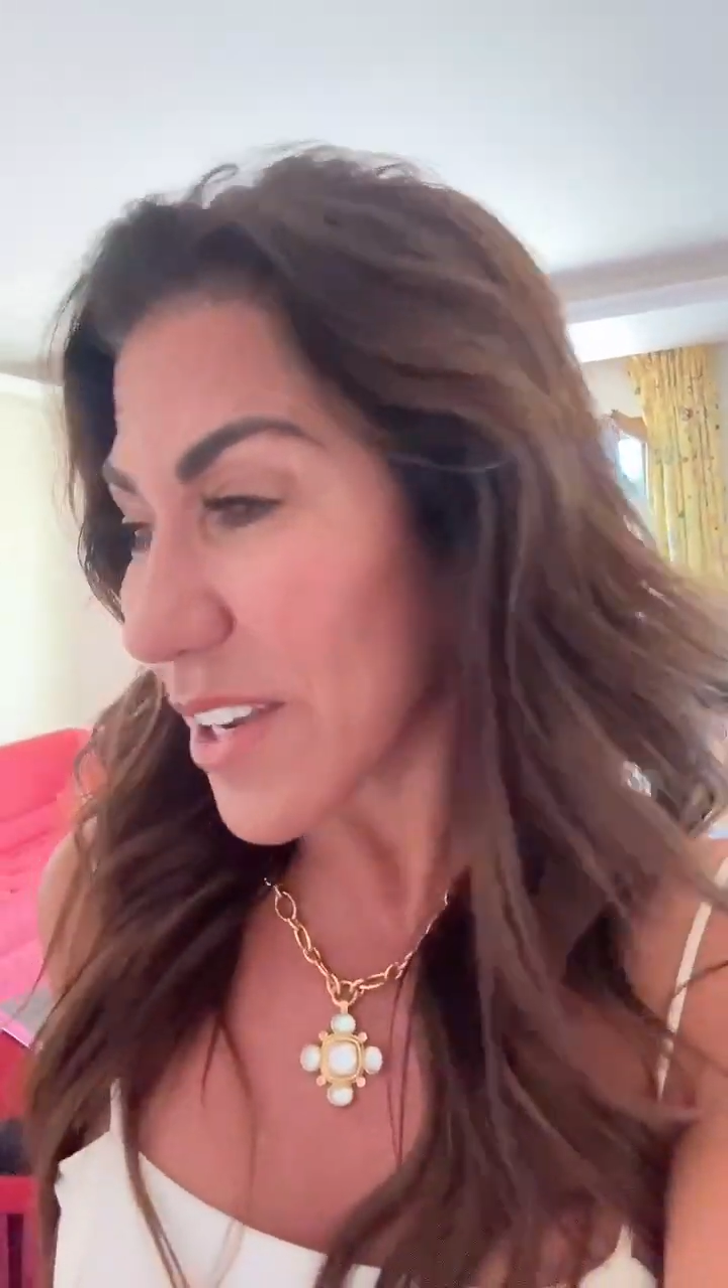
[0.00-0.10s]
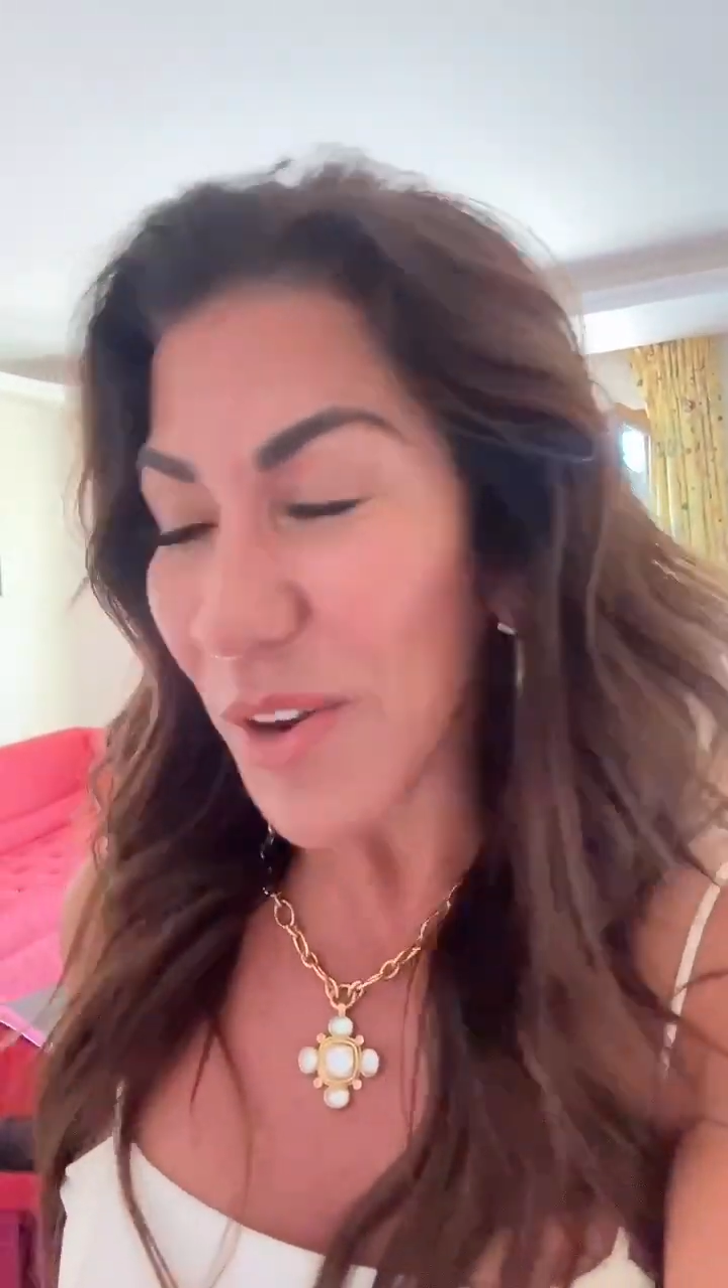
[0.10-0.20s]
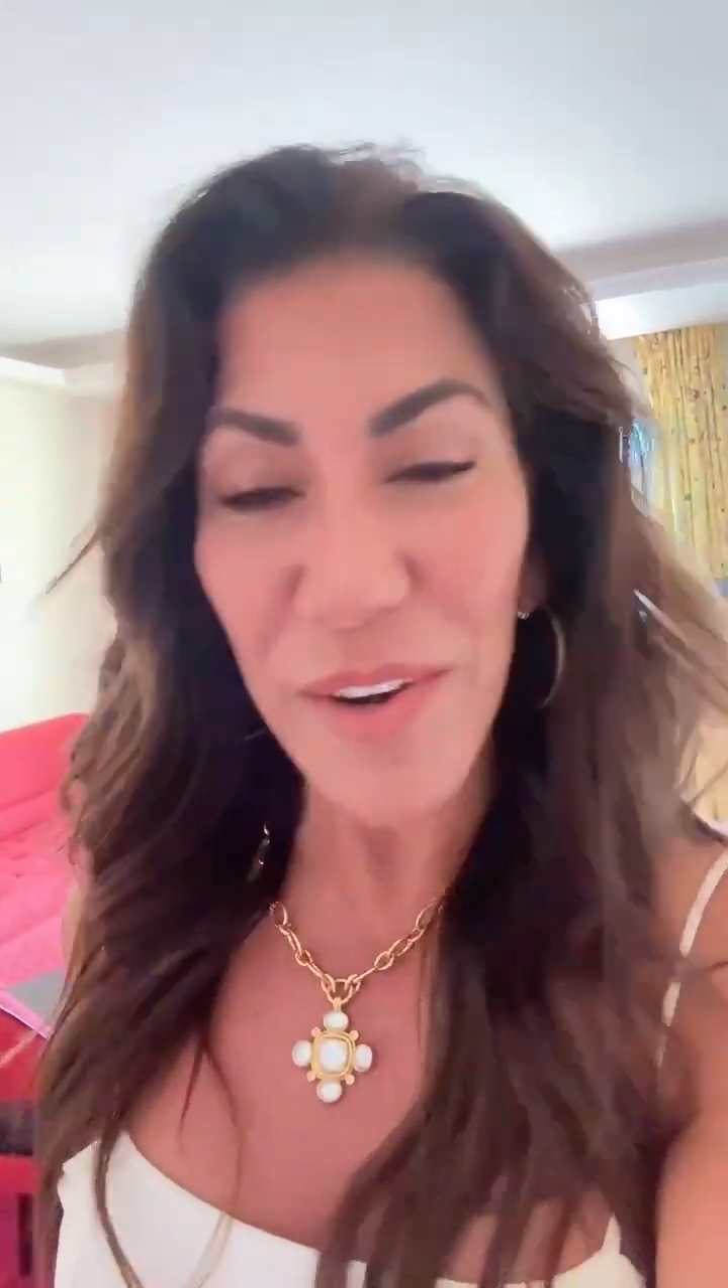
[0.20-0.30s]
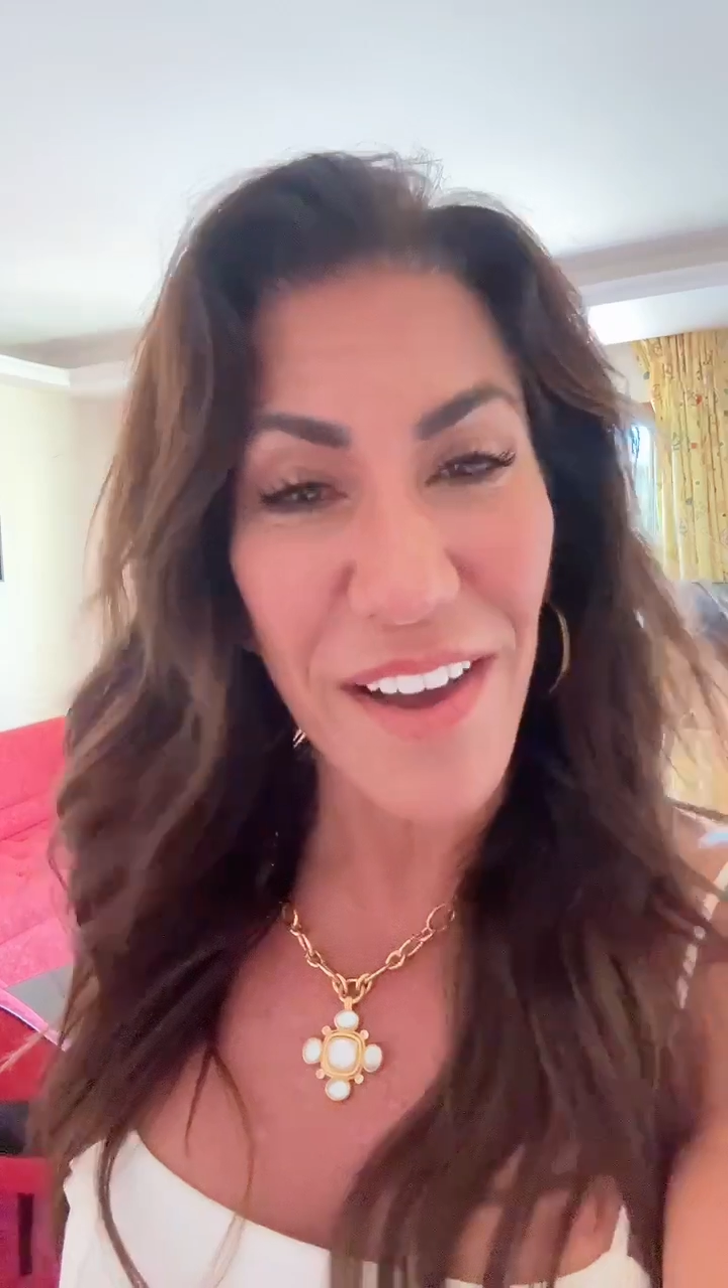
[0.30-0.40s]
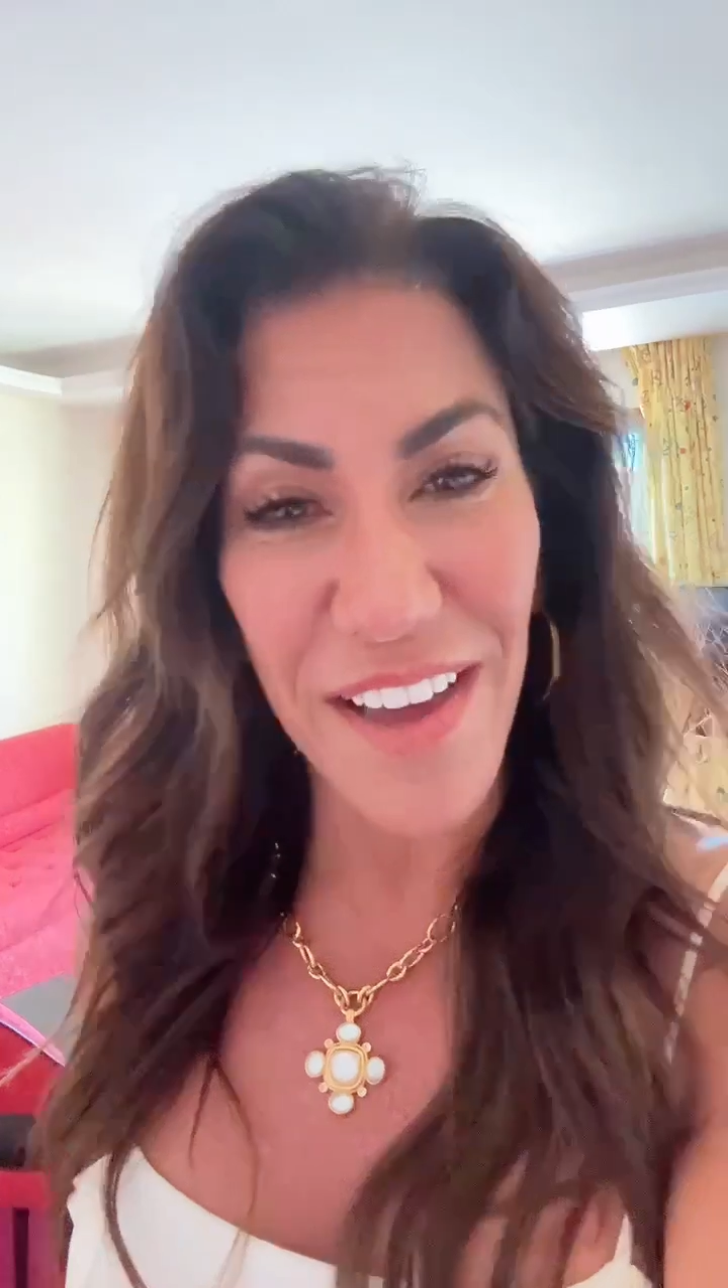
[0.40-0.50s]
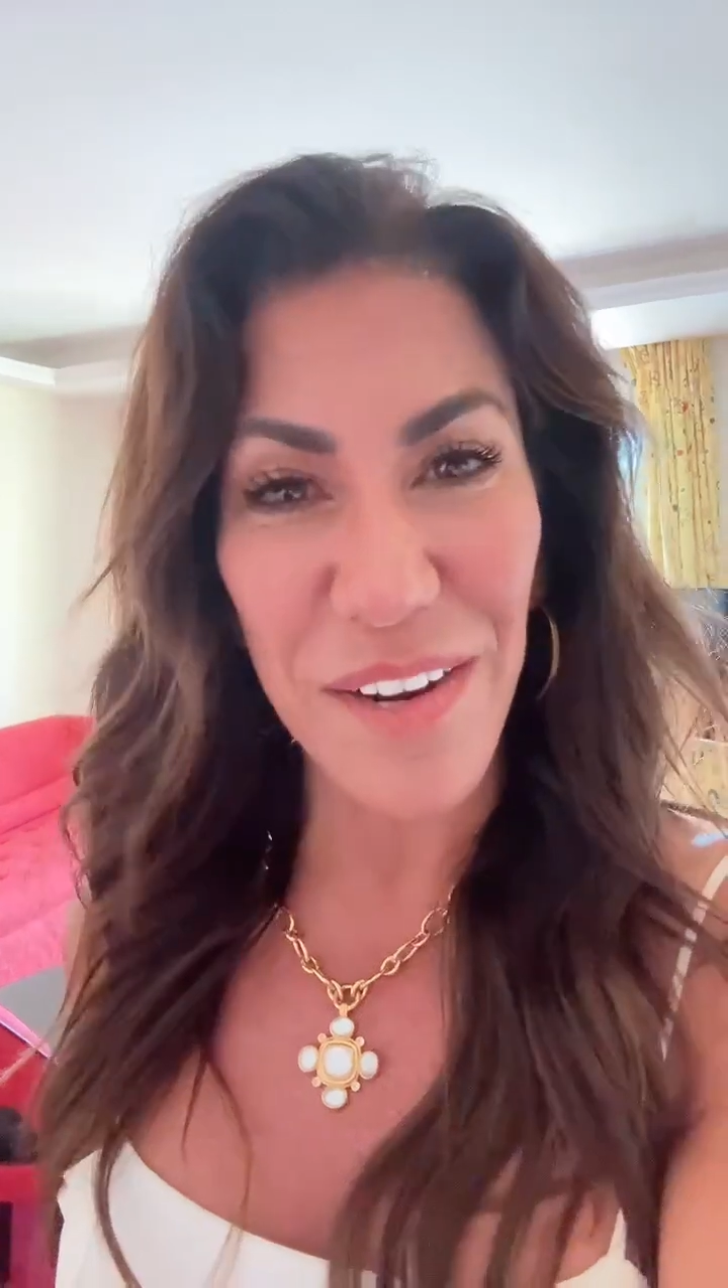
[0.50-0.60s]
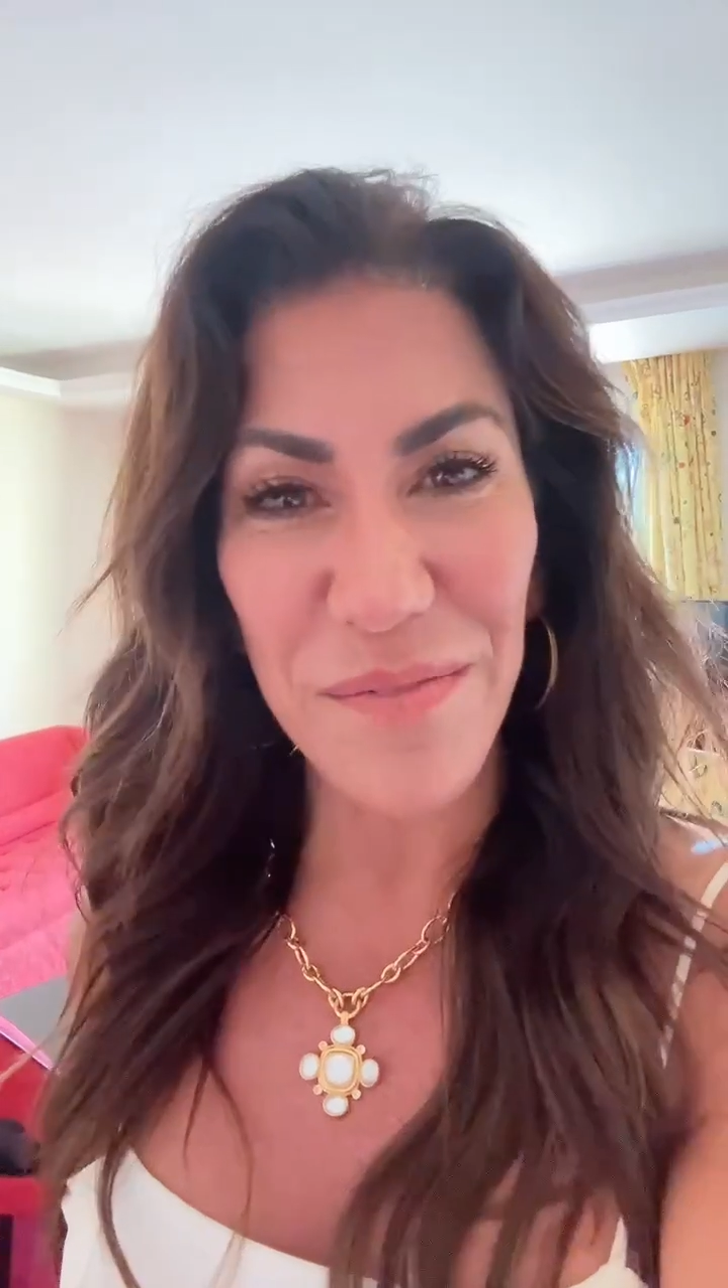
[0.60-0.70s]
going on.